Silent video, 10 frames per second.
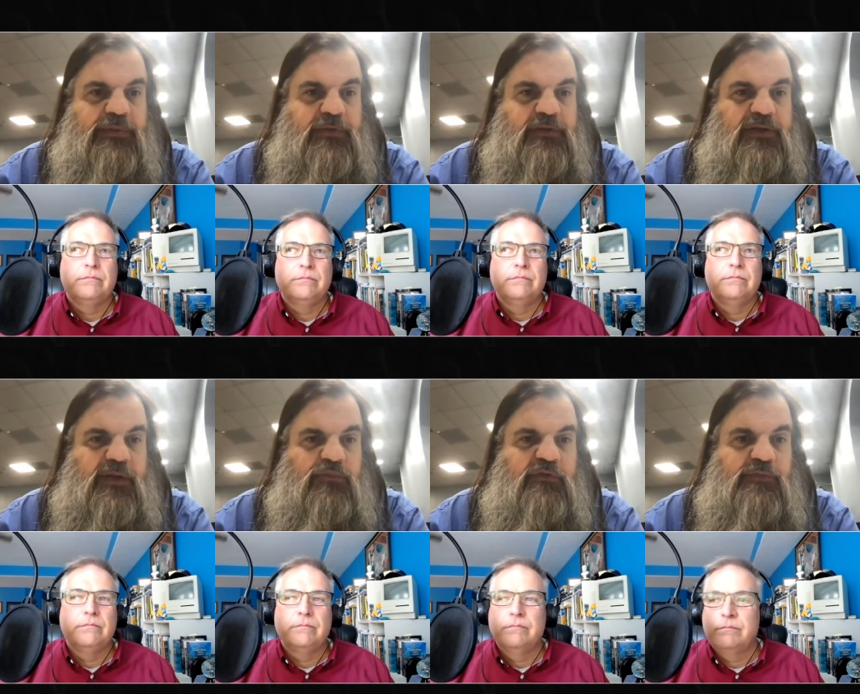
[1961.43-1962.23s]
Speaker 1: this in a
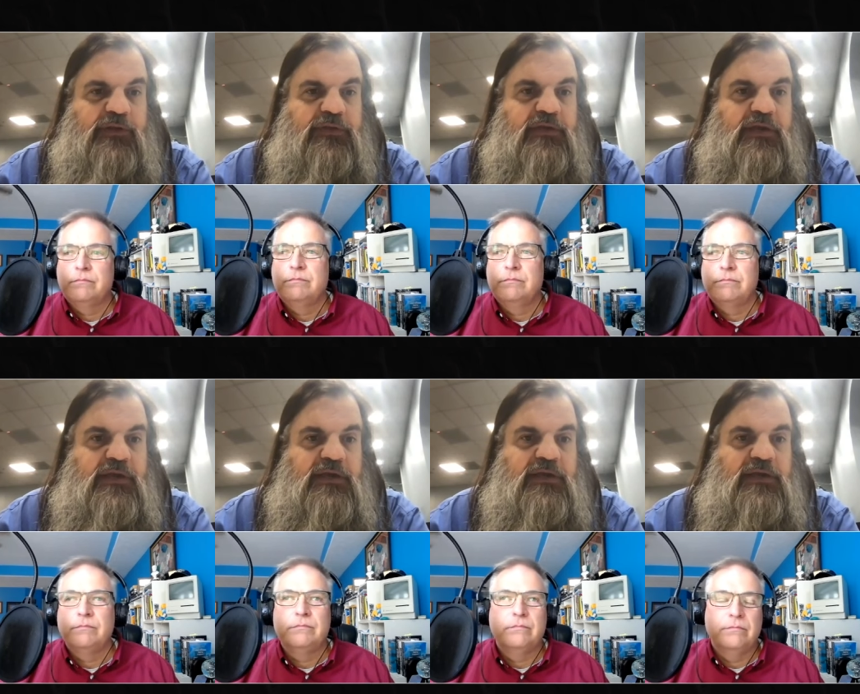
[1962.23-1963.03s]
couple of months.
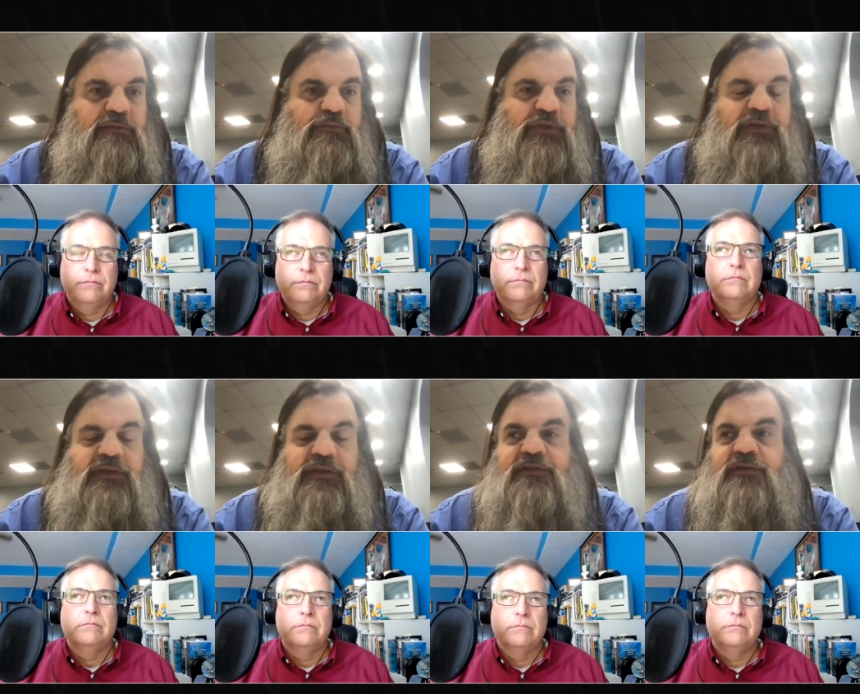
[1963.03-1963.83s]
Um, mm -hmm. But
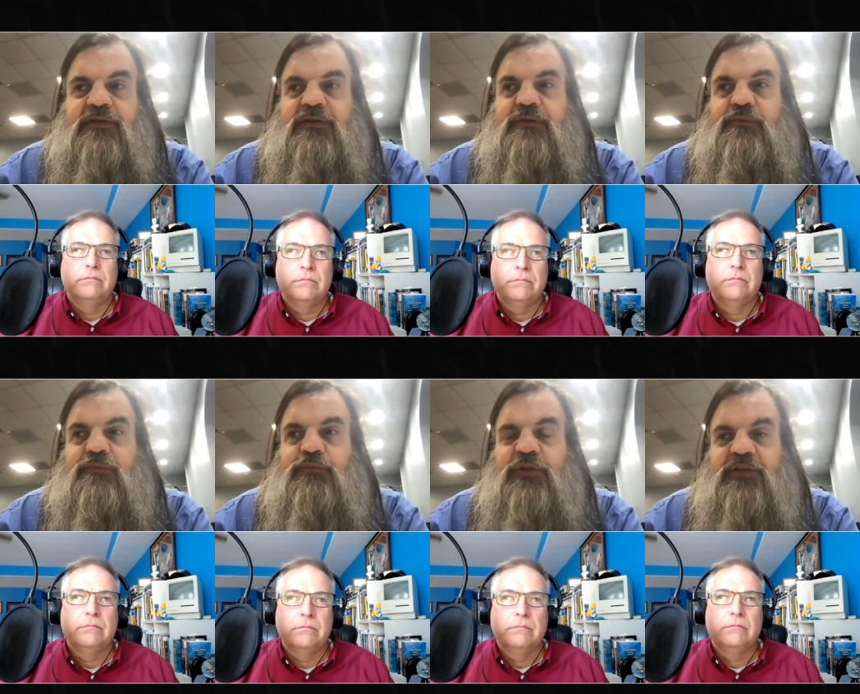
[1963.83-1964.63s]
it's uh,
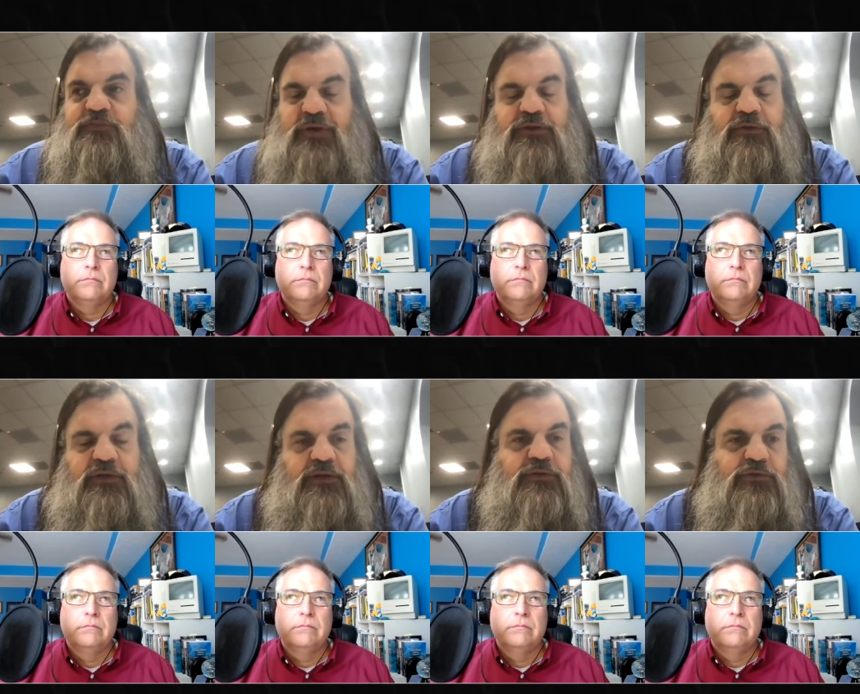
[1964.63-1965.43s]
but it's better
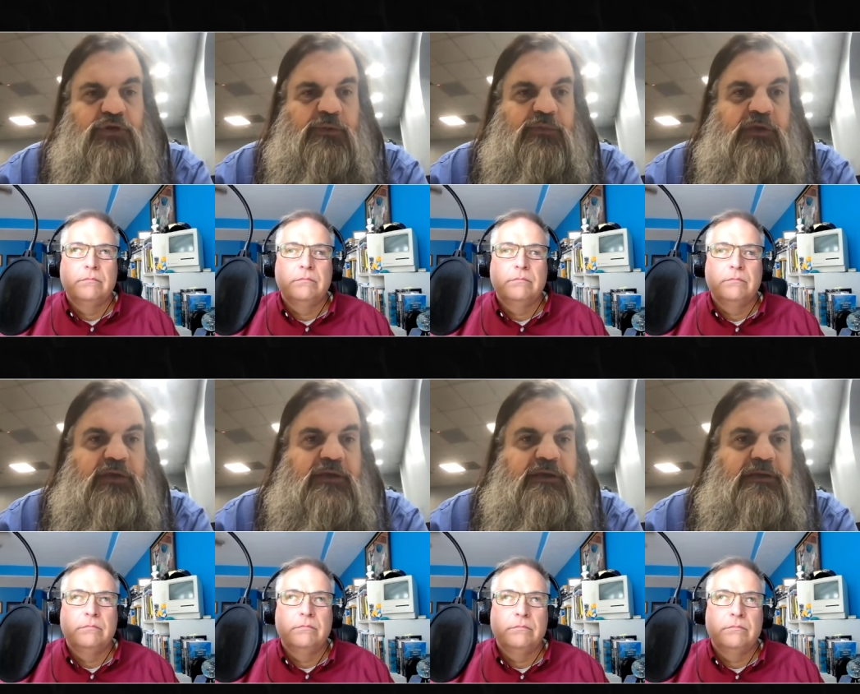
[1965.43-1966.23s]
than under Trump.
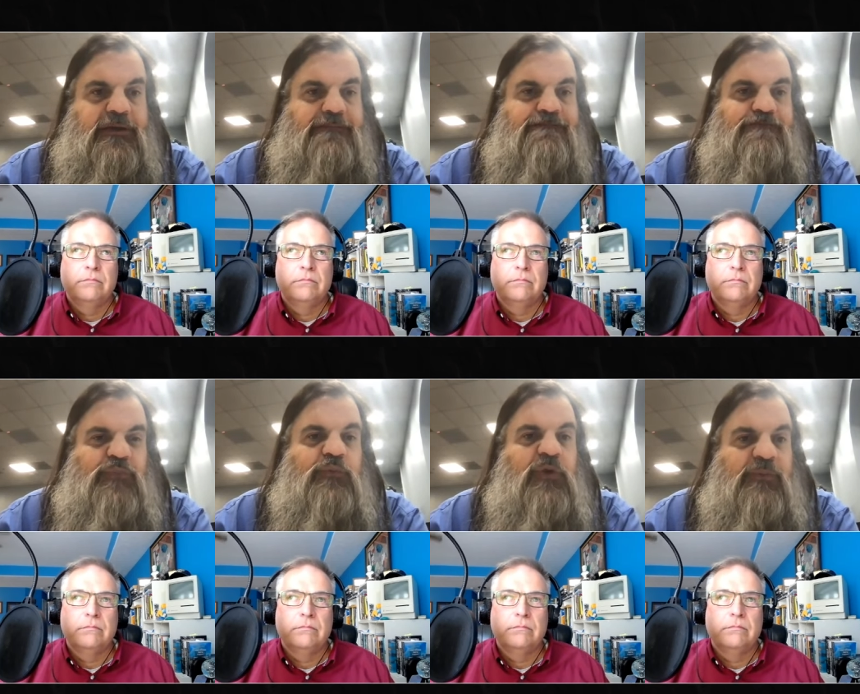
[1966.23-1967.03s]
Um,
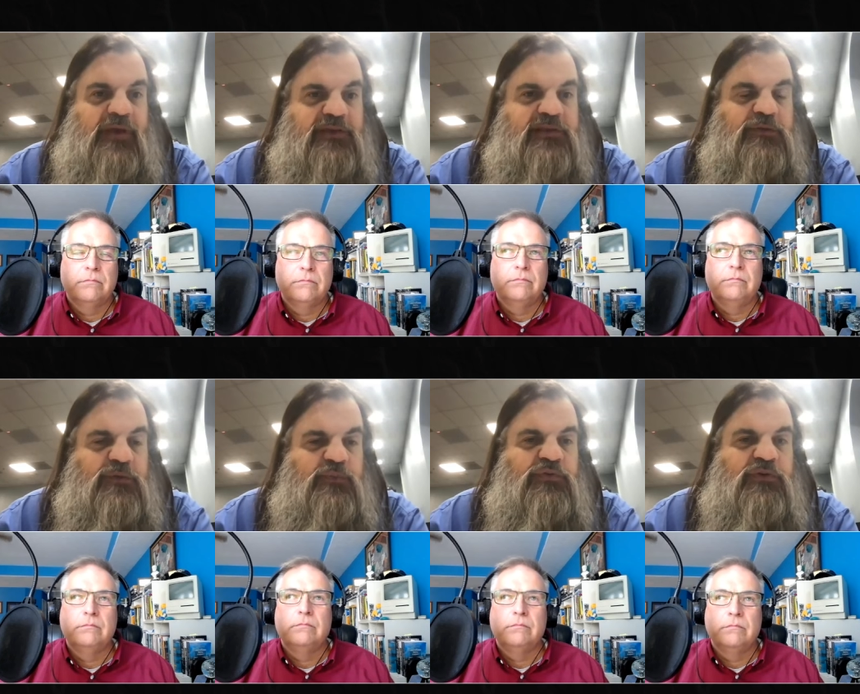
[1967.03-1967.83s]
but we may see a
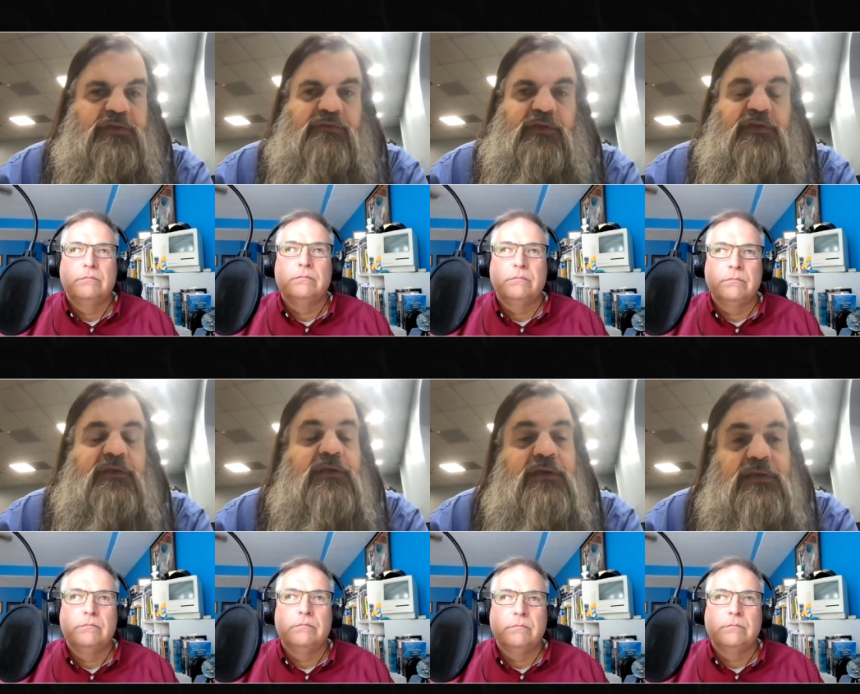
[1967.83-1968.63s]
reprise of
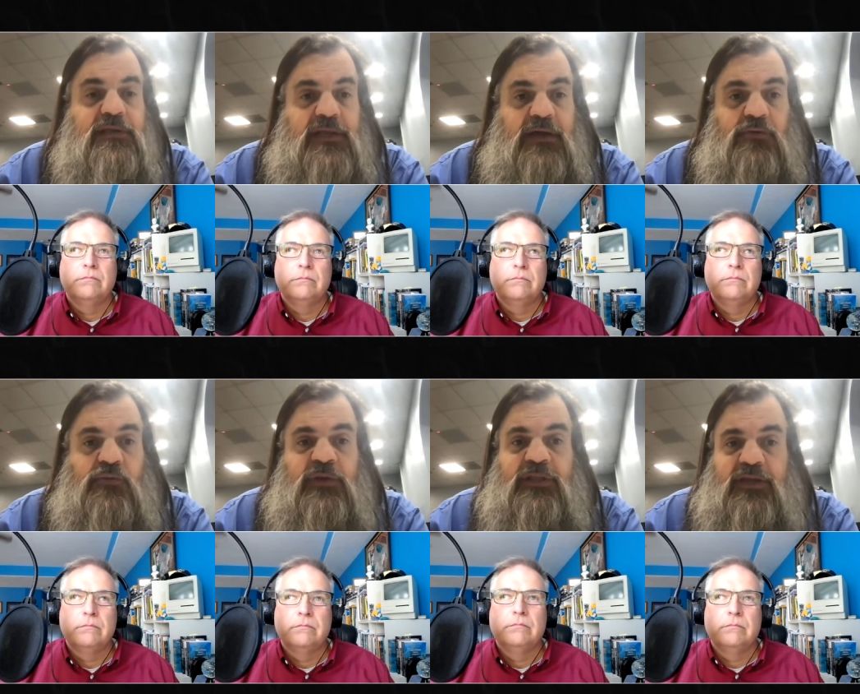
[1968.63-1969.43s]
this. Now,
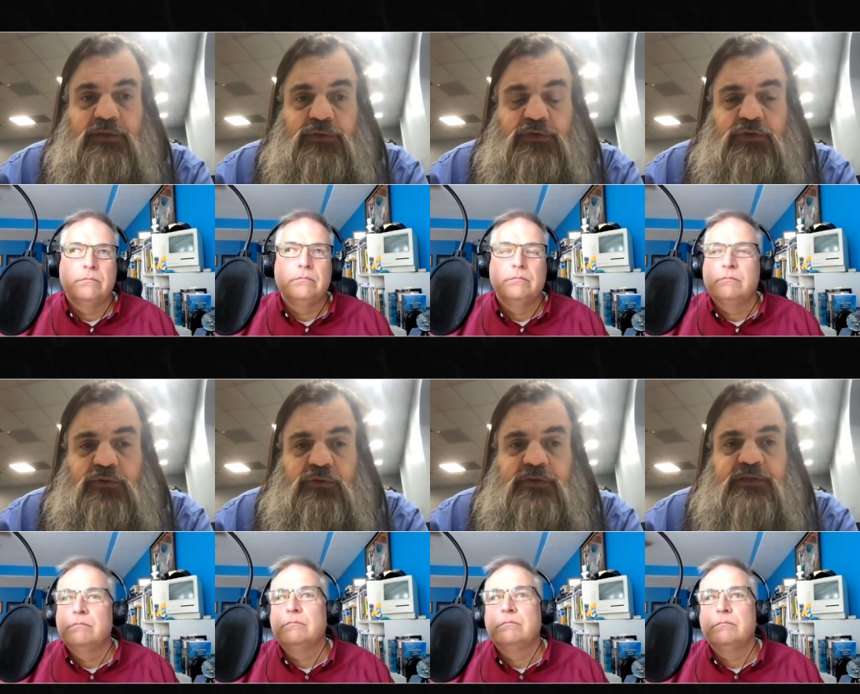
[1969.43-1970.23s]
what I'd like you to
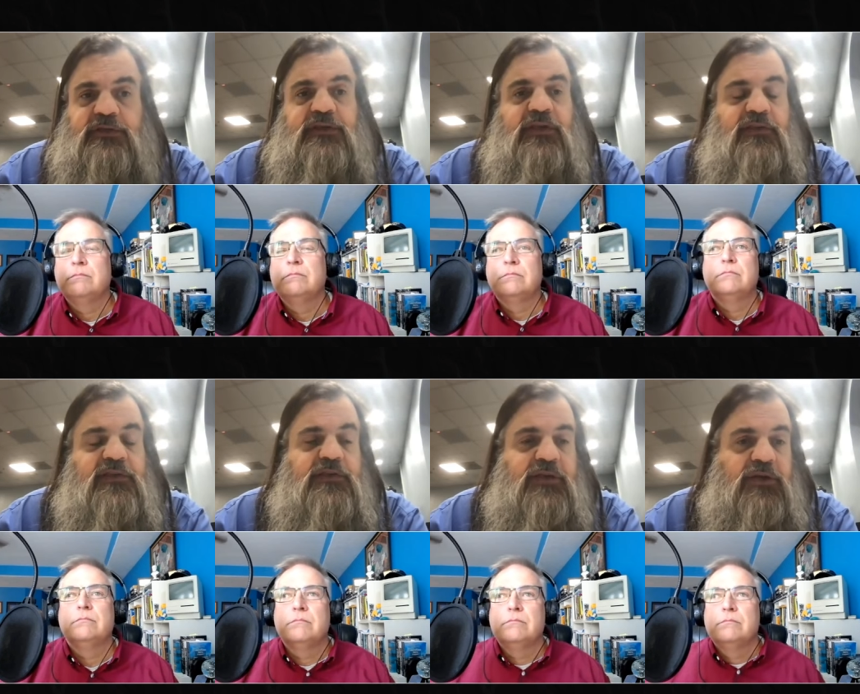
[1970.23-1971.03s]
do is take the
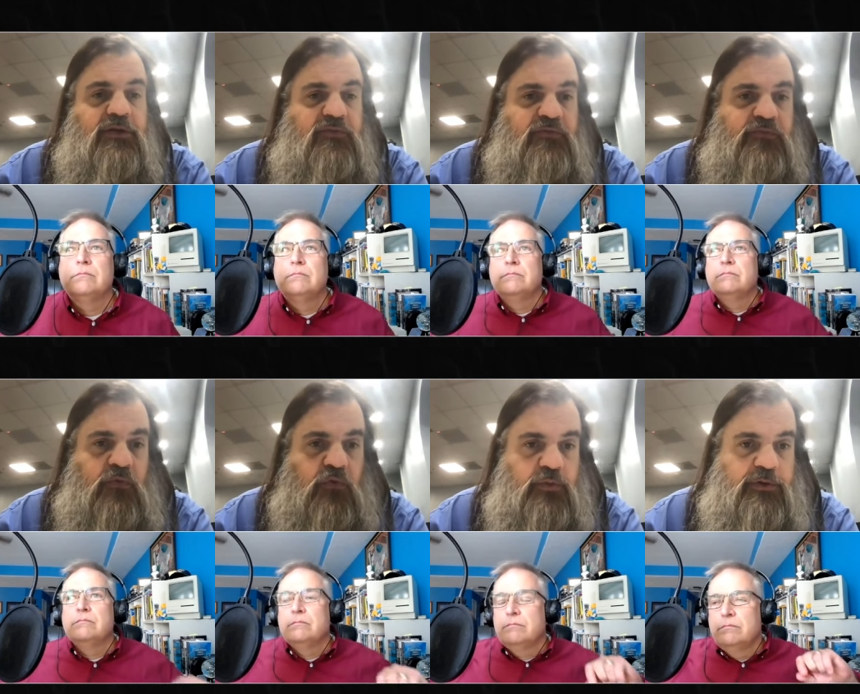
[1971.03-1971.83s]
scenario
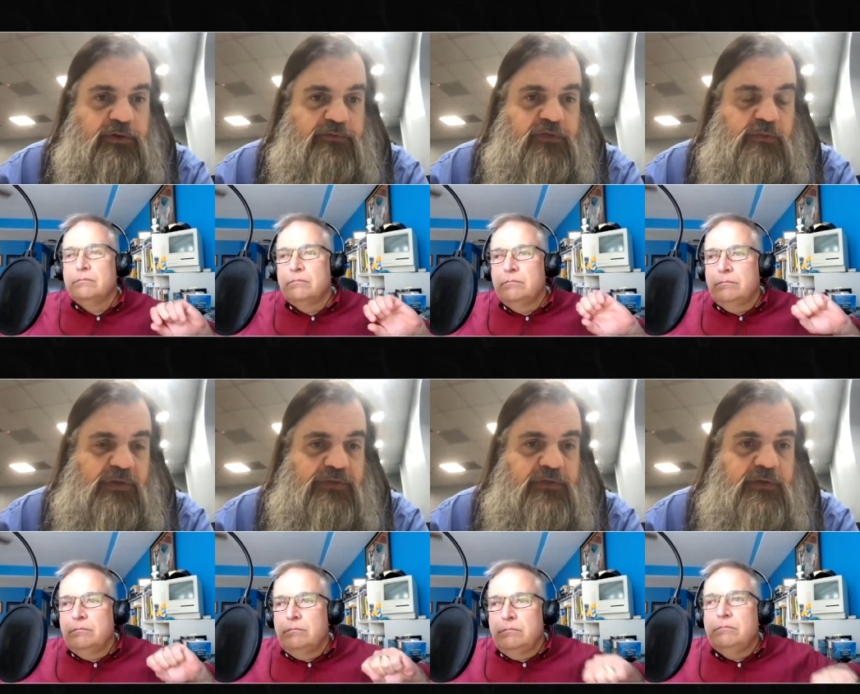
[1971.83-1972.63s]
forward a few
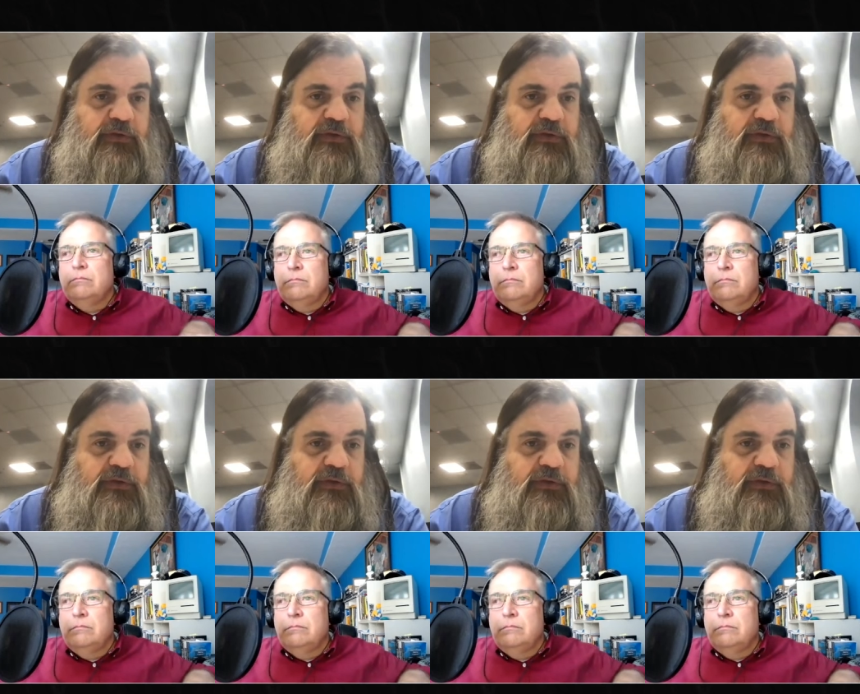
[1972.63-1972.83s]
months.